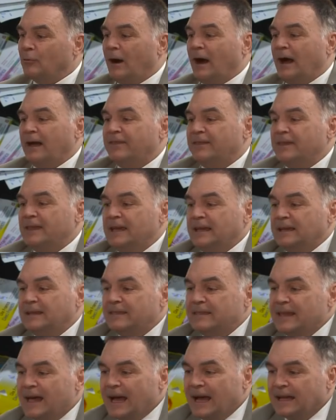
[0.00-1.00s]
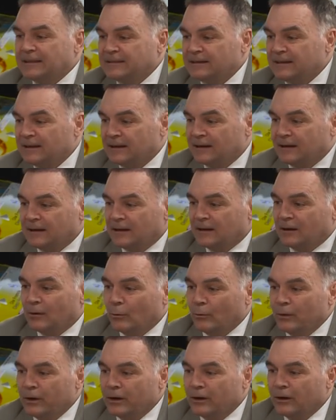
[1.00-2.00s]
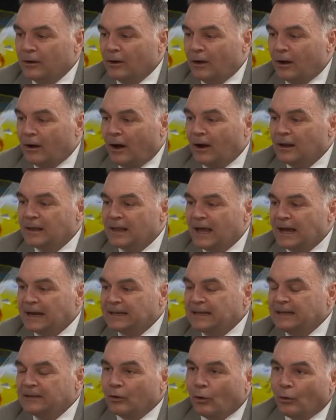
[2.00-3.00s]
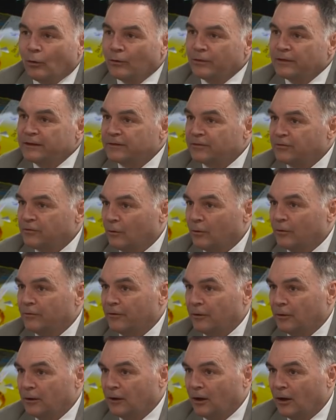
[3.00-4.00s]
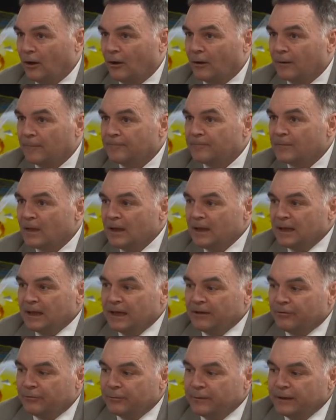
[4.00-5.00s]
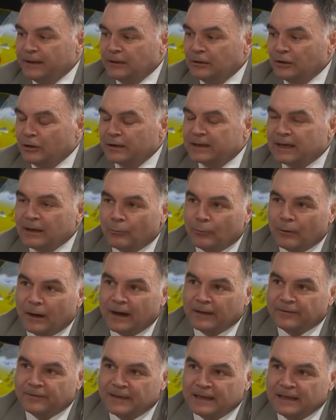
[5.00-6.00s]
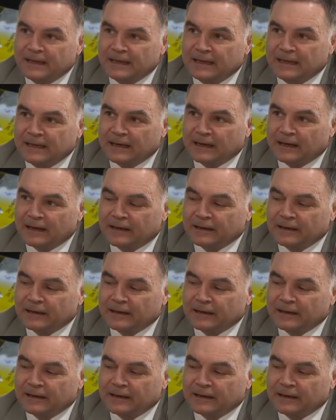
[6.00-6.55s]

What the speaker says: why I think that we're unlikely to hold this floor very long. If we look at what the